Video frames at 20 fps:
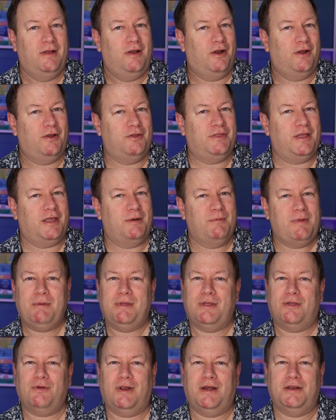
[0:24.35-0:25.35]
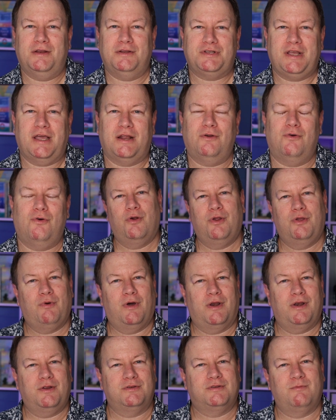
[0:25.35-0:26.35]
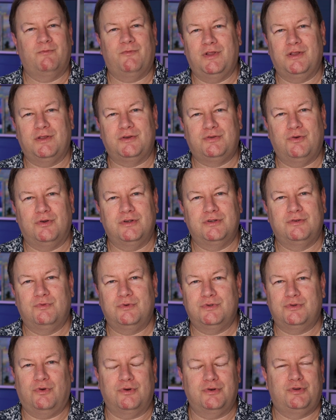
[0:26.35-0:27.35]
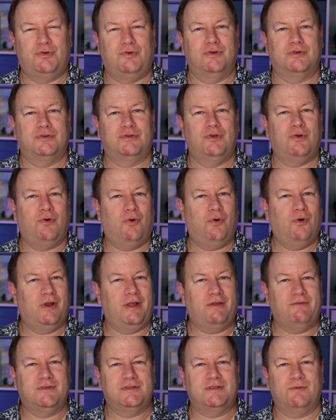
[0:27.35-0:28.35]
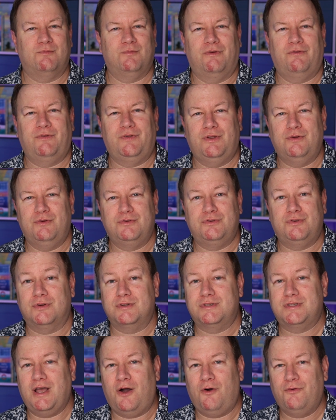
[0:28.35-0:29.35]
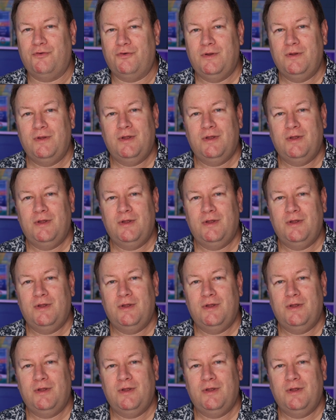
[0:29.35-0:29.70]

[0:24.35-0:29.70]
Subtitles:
Are you thinking of maybe creating a channel, or you want to do some villa tours, resort tours, or even some reviews yourself?